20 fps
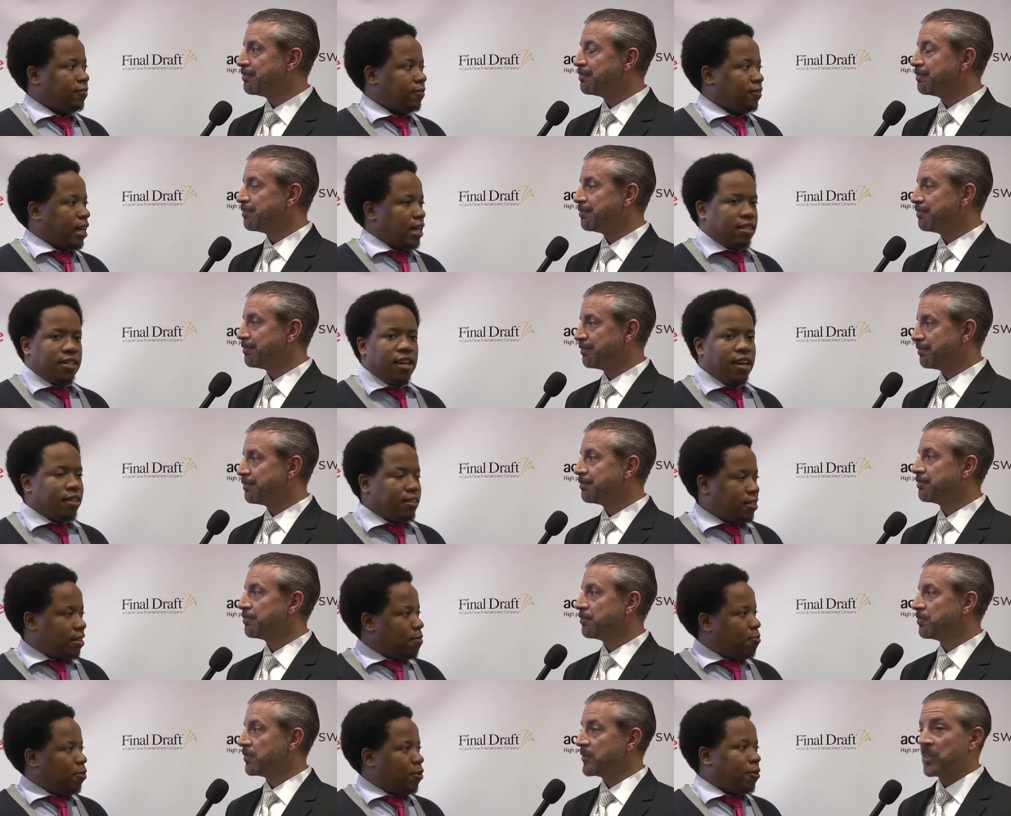Speaker 1: That's it.
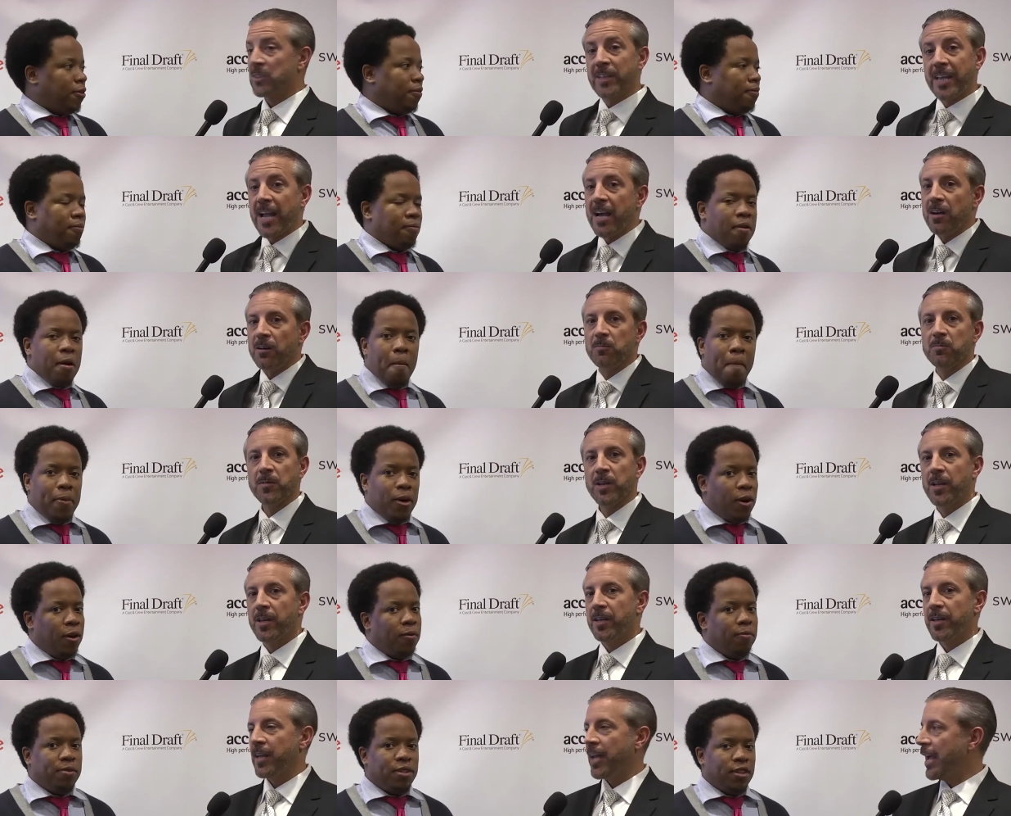Simple.
Speaker 2: Yeah.
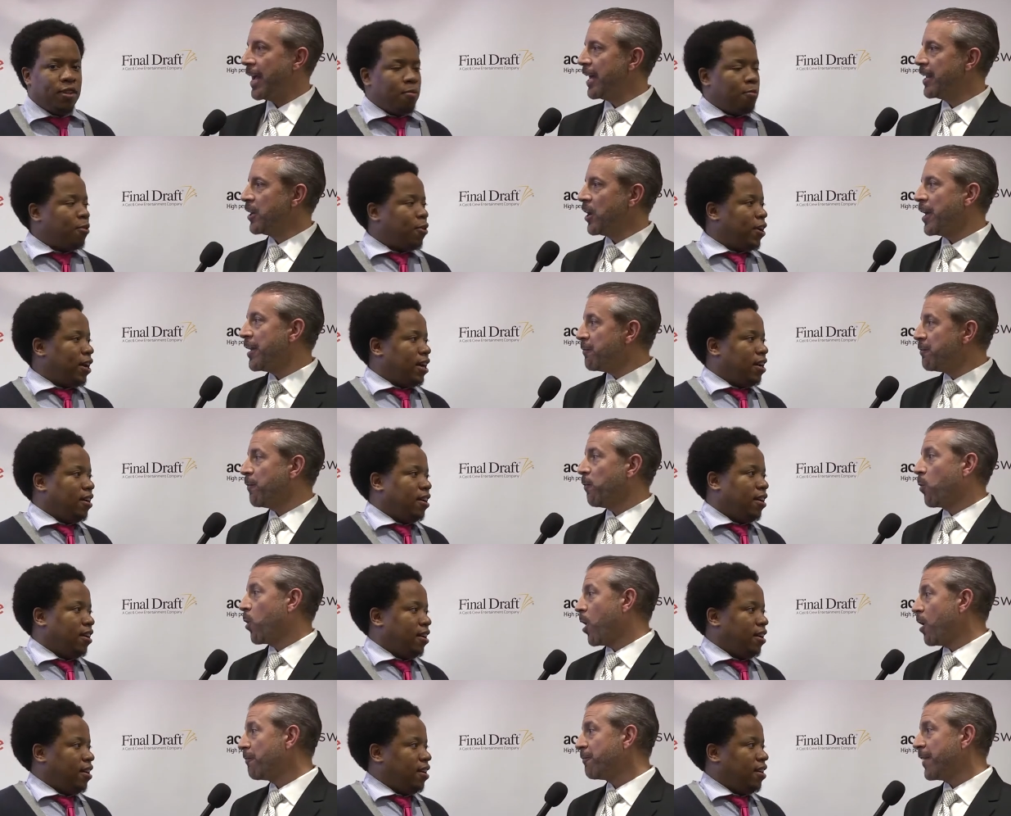Boom. To the point. And
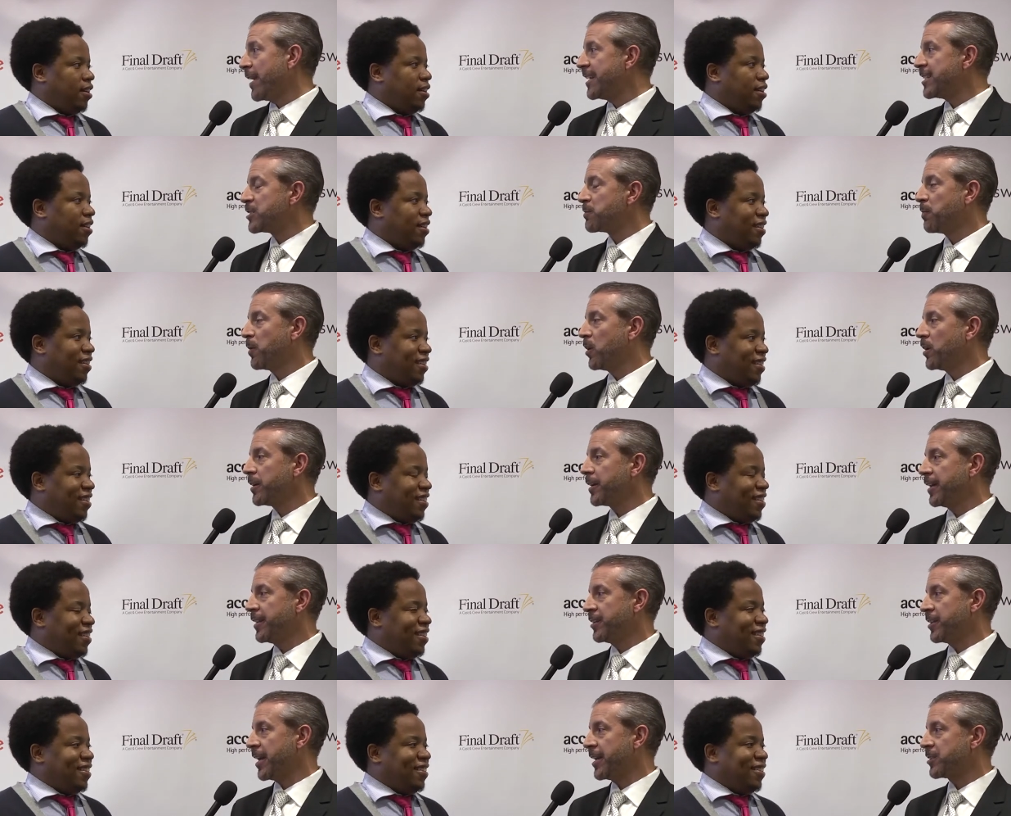we're on
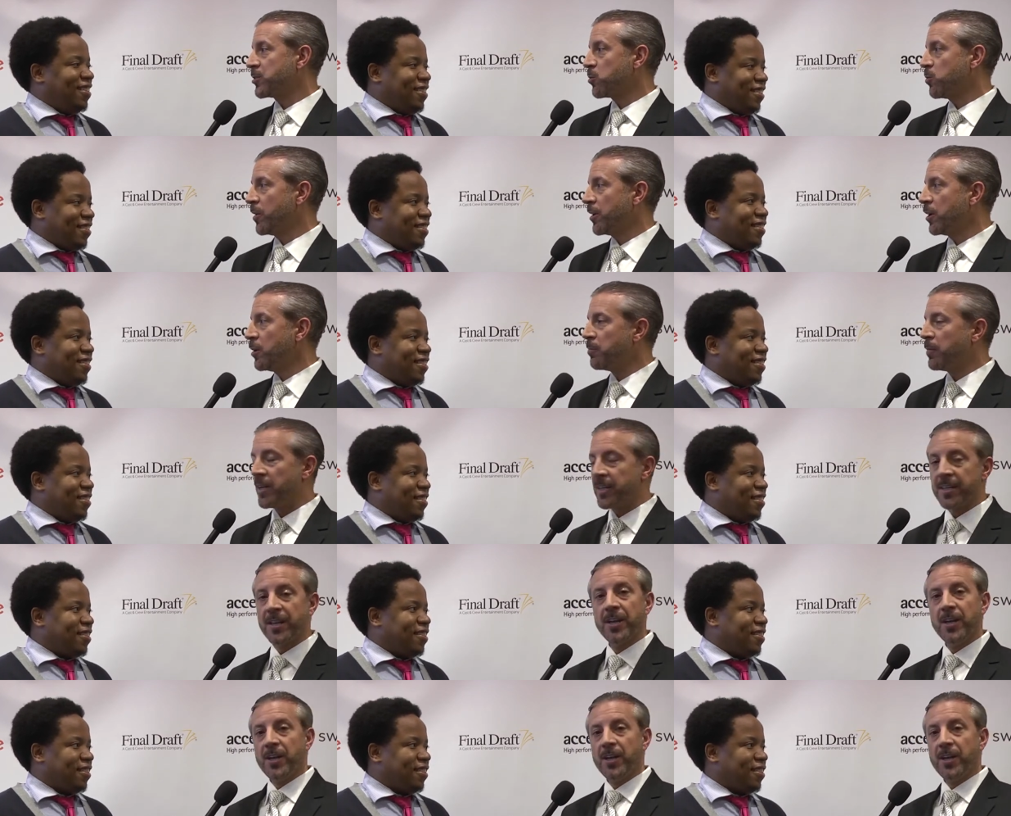Facebook and Twitter, but